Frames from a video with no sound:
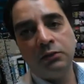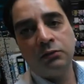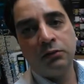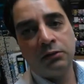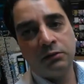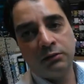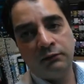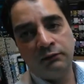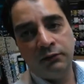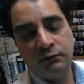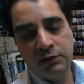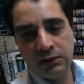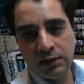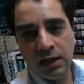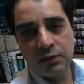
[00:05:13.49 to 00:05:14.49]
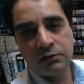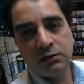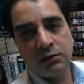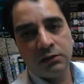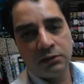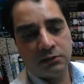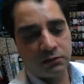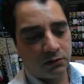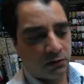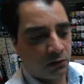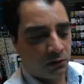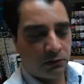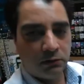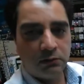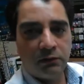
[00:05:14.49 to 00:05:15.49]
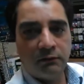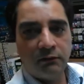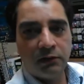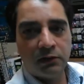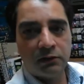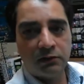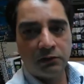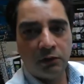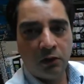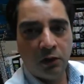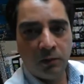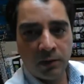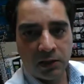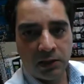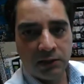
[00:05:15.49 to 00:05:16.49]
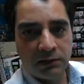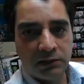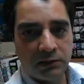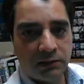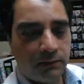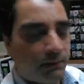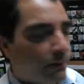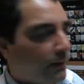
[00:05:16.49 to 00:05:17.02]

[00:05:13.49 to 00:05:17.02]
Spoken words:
250,000 years old, the first hominoids.